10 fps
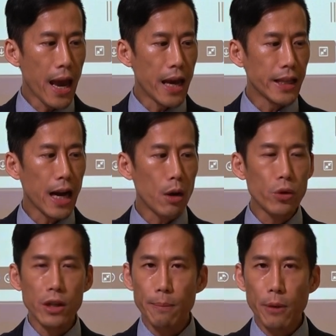And now
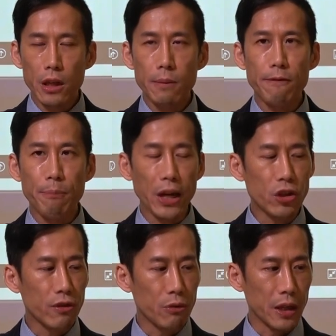we're in the bottom of
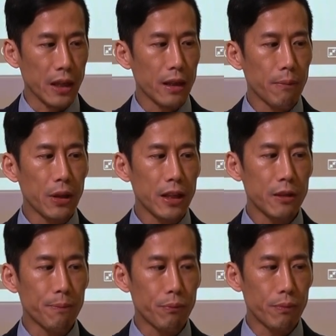page 3.
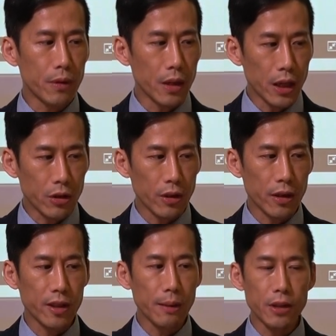Please insert
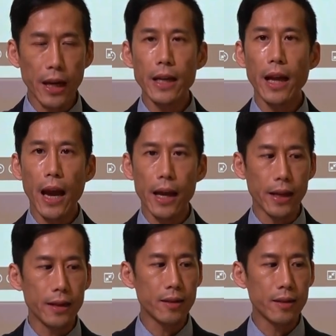the same date and then